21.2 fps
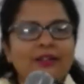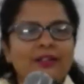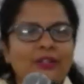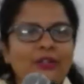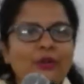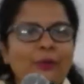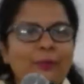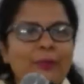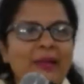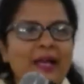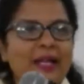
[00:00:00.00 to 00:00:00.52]

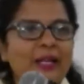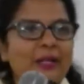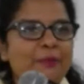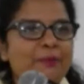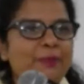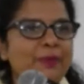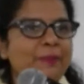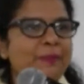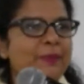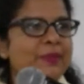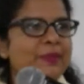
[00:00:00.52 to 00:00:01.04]
your plan and
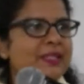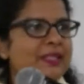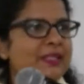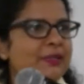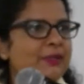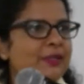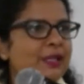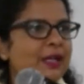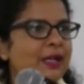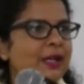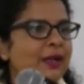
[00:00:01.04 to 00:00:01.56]

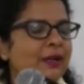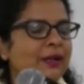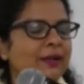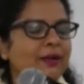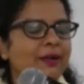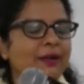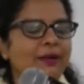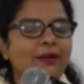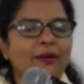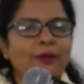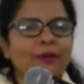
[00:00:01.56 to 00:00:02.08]
purpose
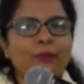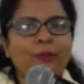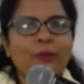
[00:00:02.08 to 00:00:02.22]
uh,